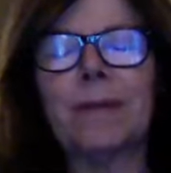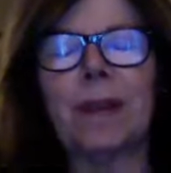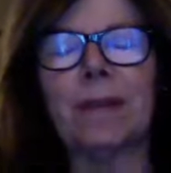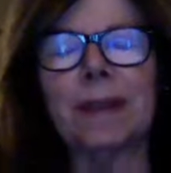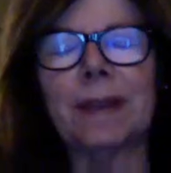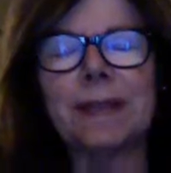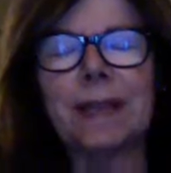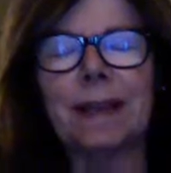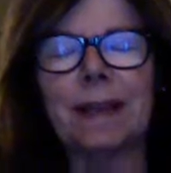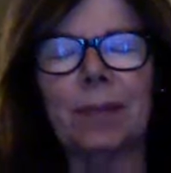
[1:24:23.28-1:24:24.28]
of this,
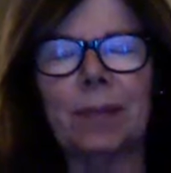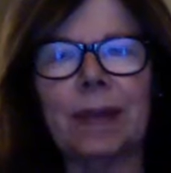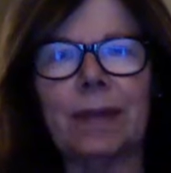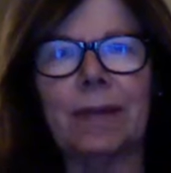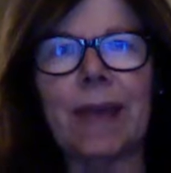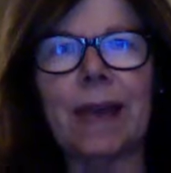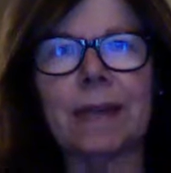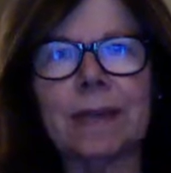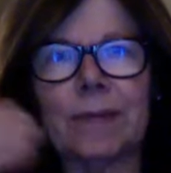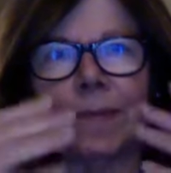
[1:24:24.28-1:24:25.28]
I believe. And that
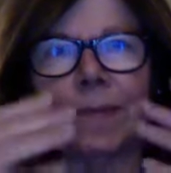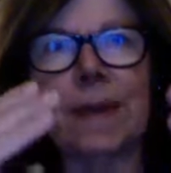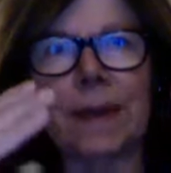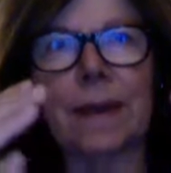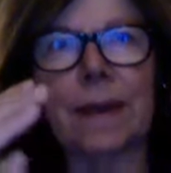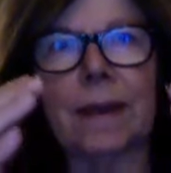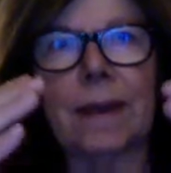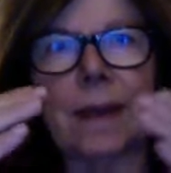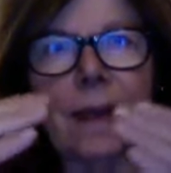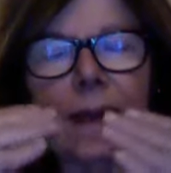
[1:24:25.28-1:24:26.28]
is, for me
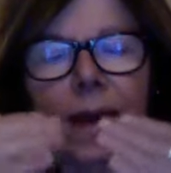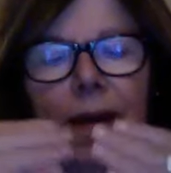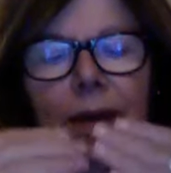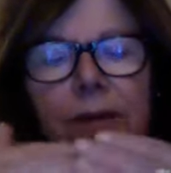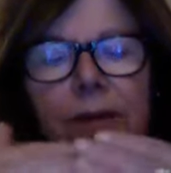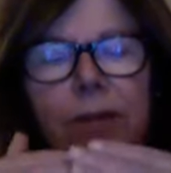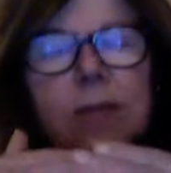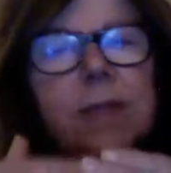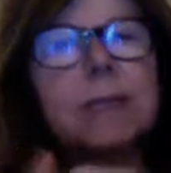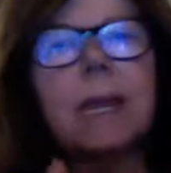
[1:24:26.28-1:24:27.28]
also, is
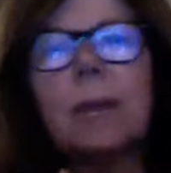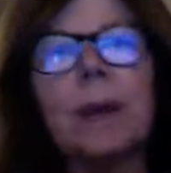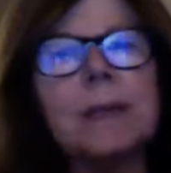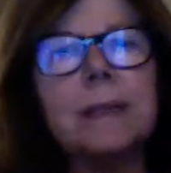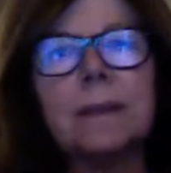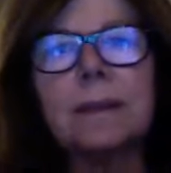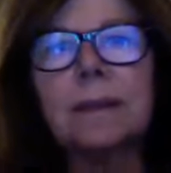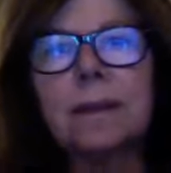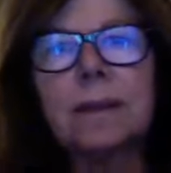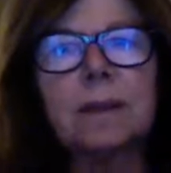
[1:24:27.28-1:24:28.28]
just staying present
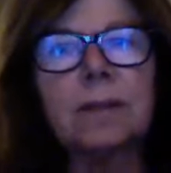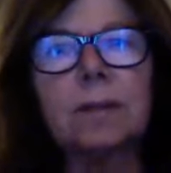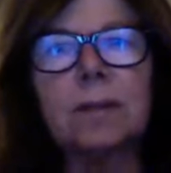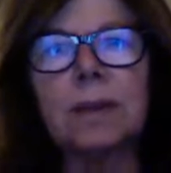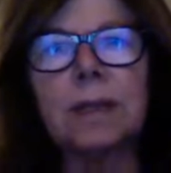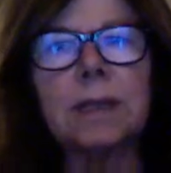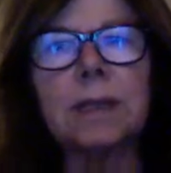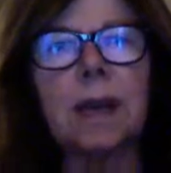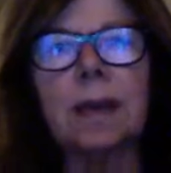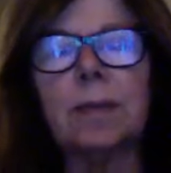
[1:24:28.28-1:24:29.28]
to the
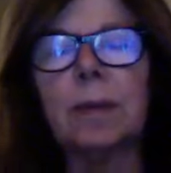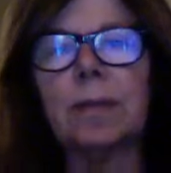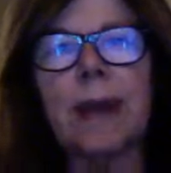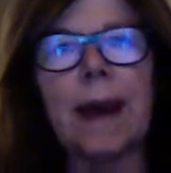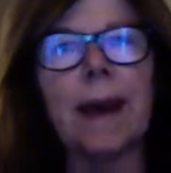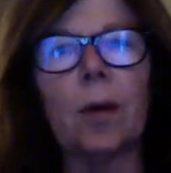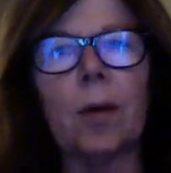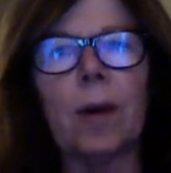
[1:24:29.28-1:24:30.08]
time of now.